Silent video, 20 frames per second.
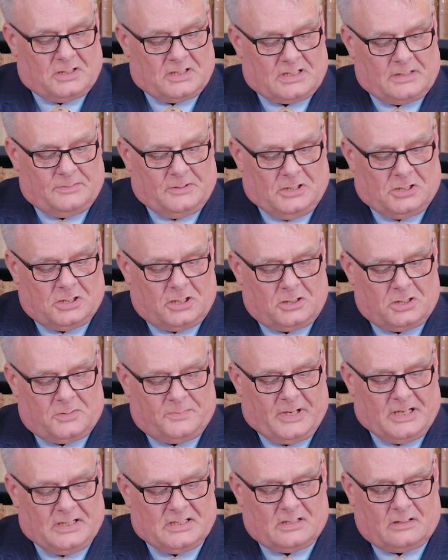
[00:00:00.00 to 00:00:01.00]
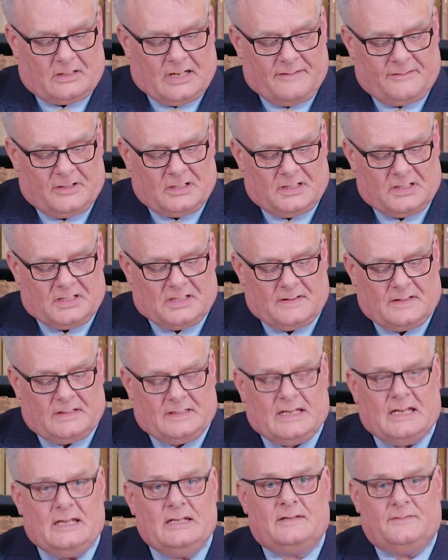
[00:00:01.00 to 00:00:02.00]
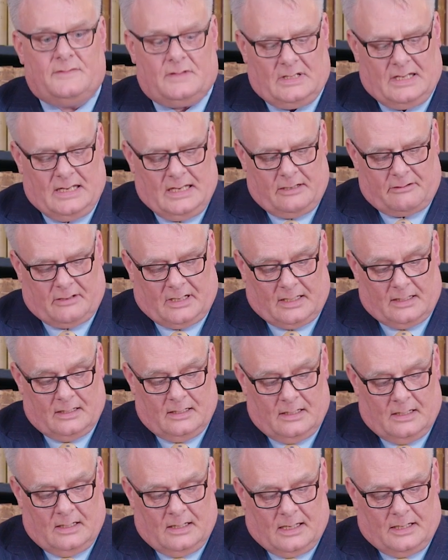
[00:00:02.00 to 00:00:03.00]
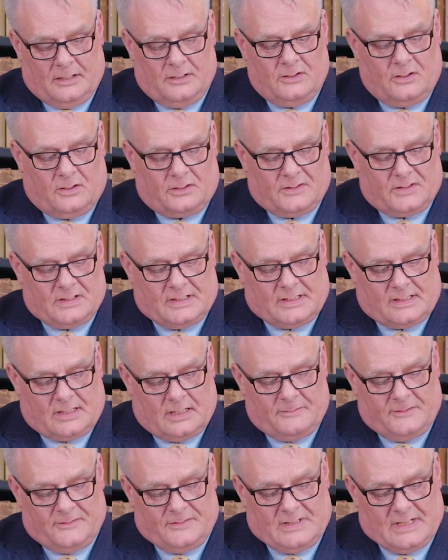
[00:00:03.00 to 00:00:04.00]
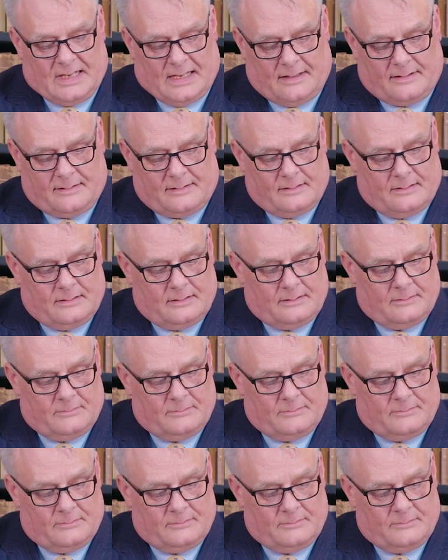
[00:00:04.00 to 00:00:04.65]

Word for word: is to be judged based on evidence at the date of the hearing and not the time of death.